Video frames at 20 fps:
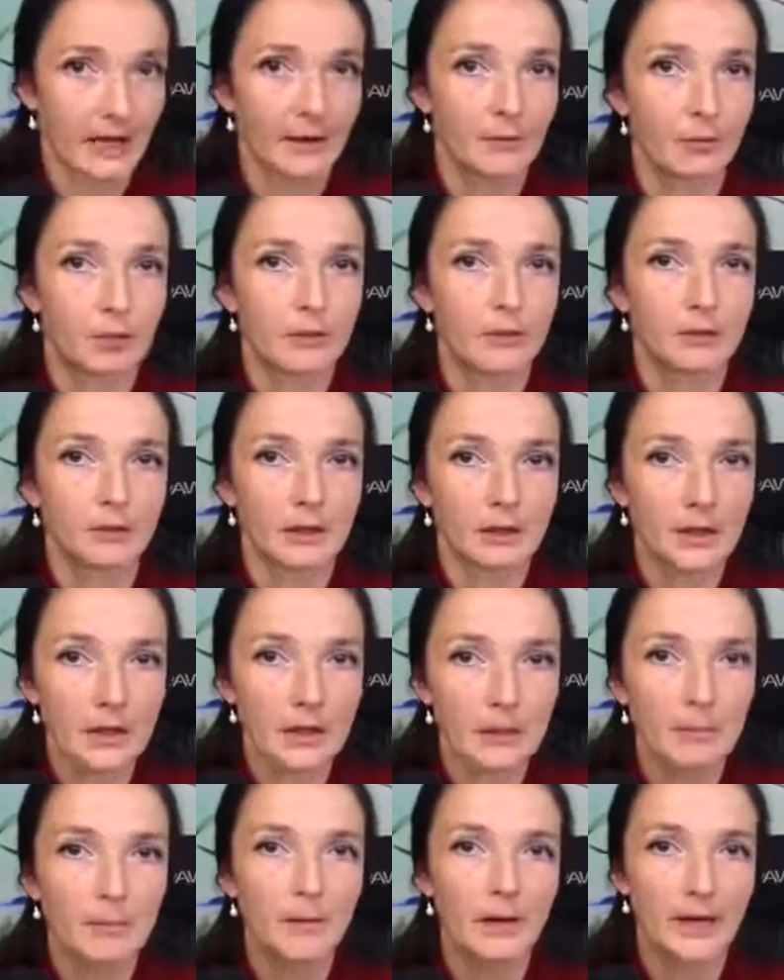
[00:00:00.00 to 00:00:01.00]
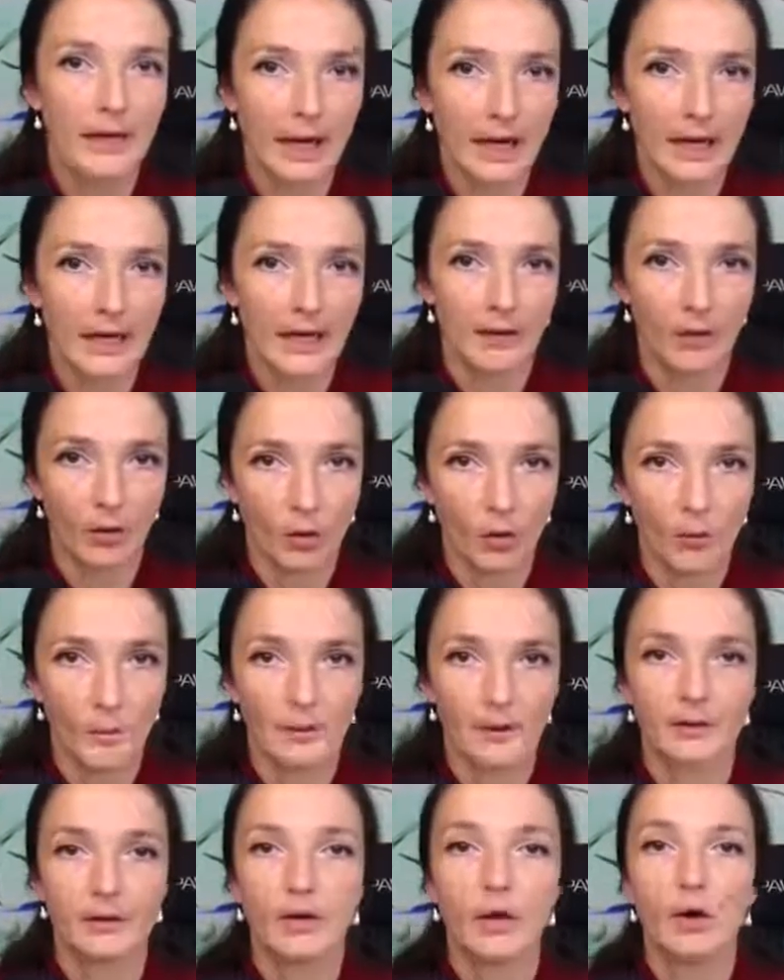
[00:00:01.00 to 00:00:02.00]
I would keep my eye
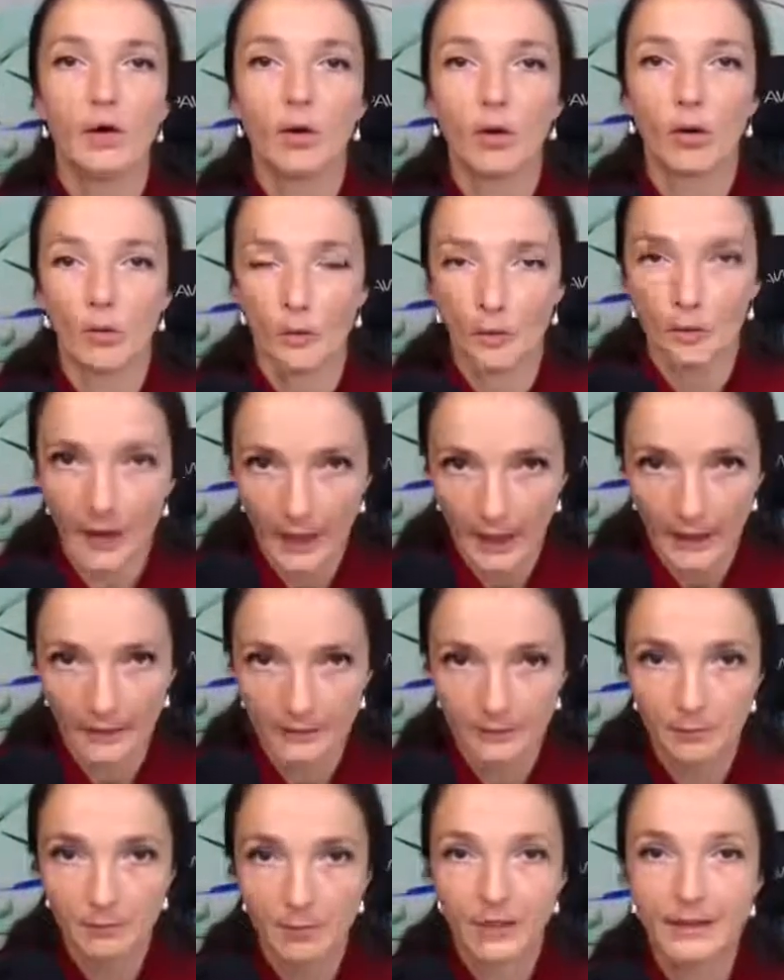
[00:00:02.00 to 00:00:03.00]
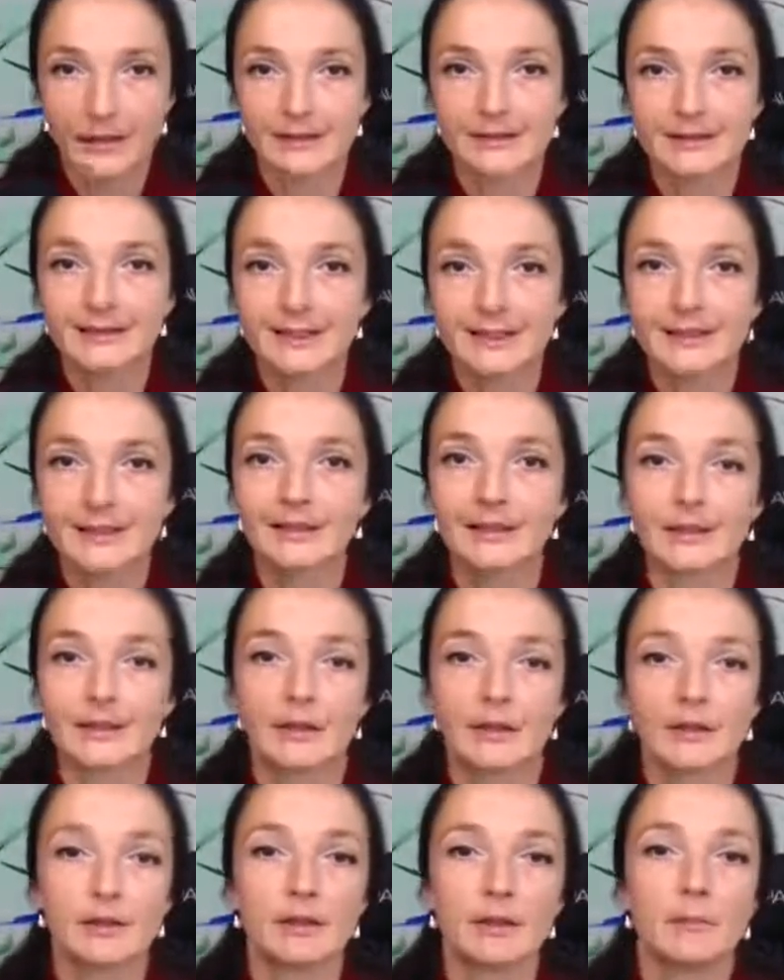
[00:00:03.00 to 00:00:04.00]
open on that because these
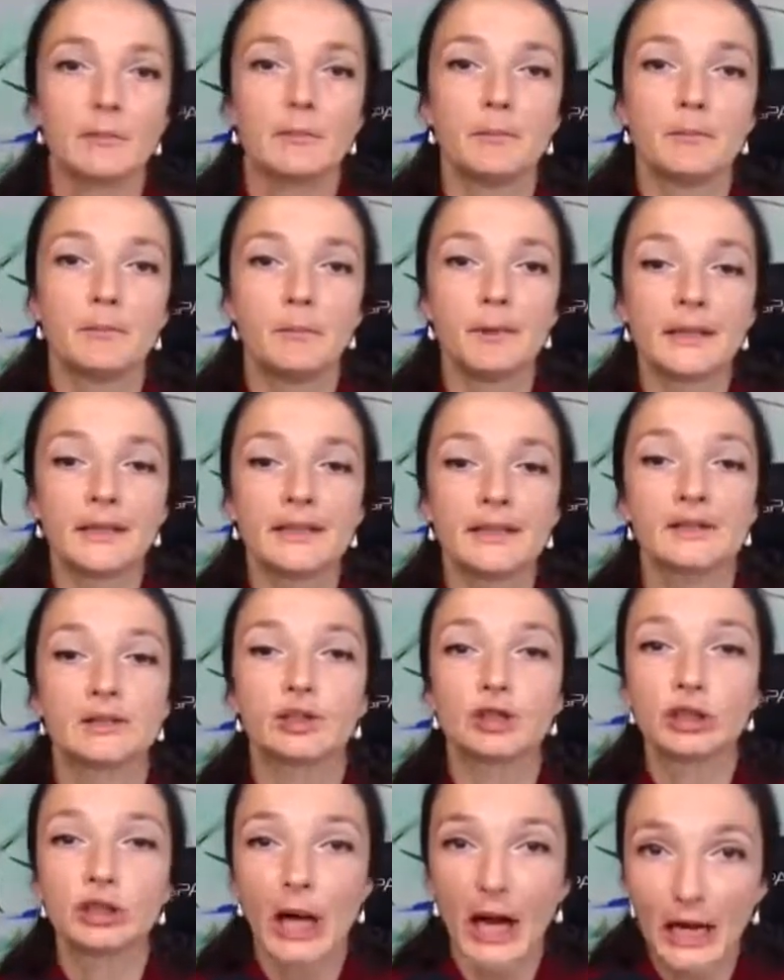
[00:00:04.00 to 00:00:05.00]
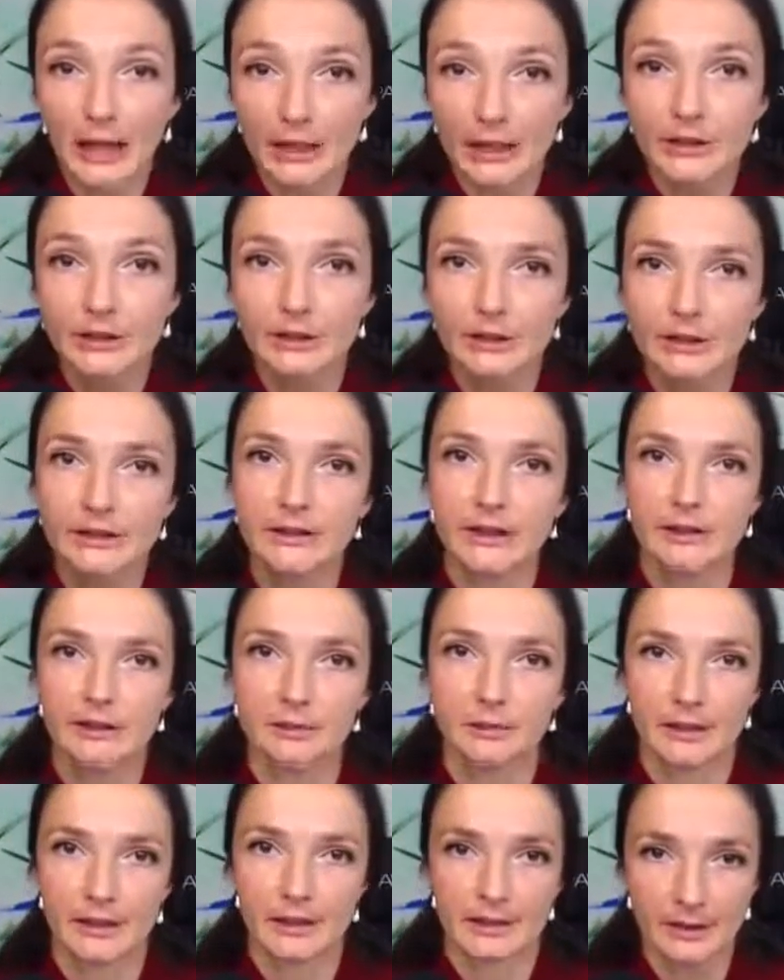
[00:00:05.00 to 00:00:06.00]
are the biggest challenges that
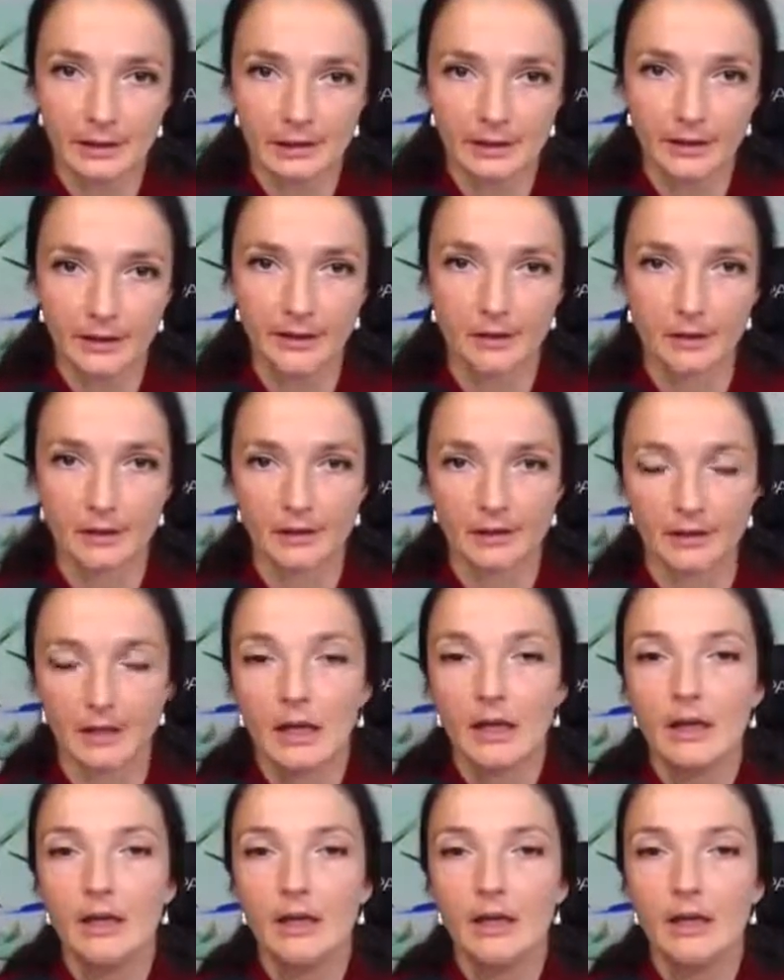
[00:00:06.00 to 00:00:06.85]
we're dealing with.